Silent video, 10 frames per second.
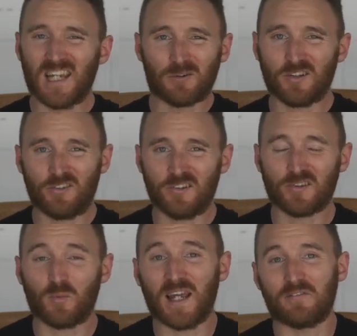it really changes
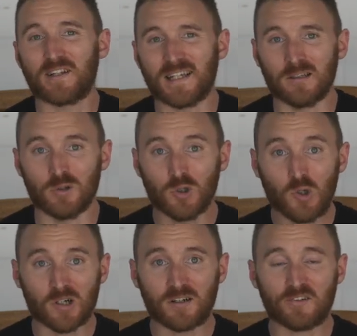the way everything
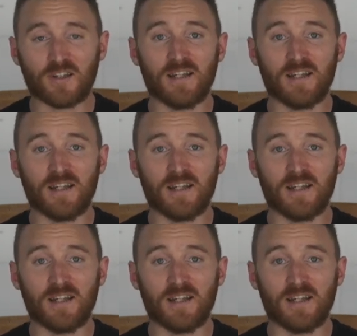looks.